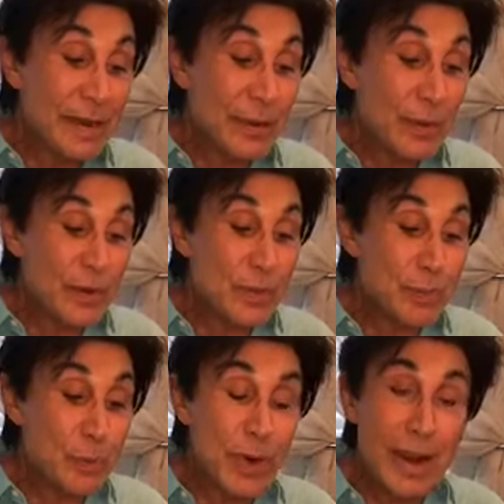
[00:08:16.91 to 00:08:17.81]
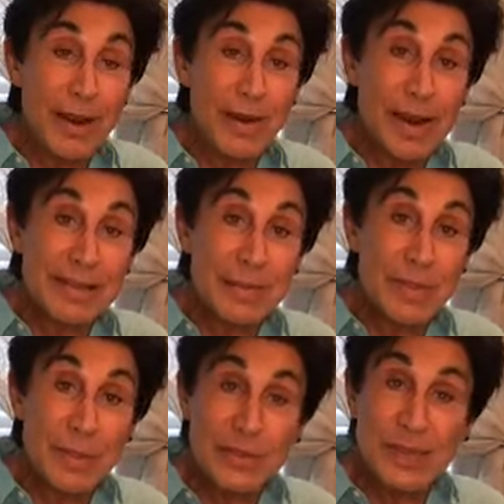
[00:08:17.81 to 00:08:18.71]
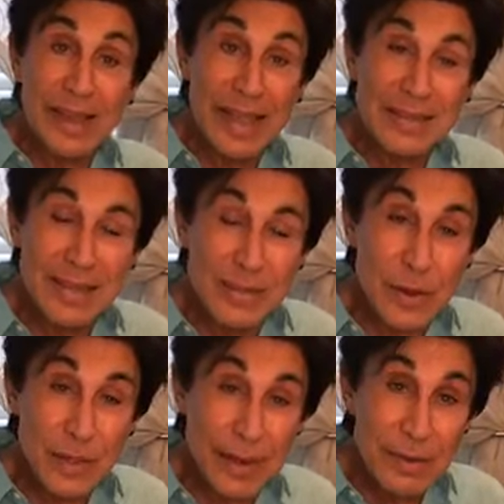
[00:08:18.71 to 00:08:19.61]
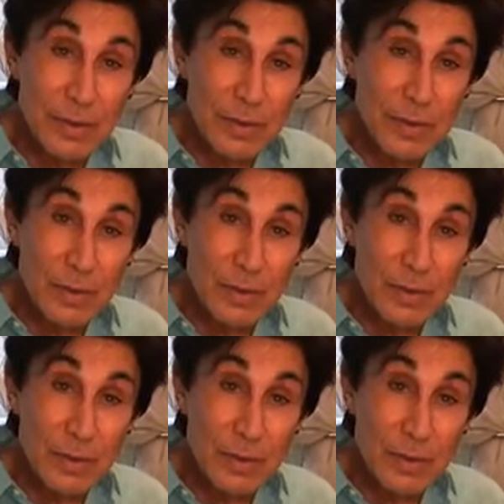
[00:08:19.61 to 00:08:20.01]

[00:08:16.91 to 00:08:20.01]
the Lord's Prayer, and some of those classics, you know, that you,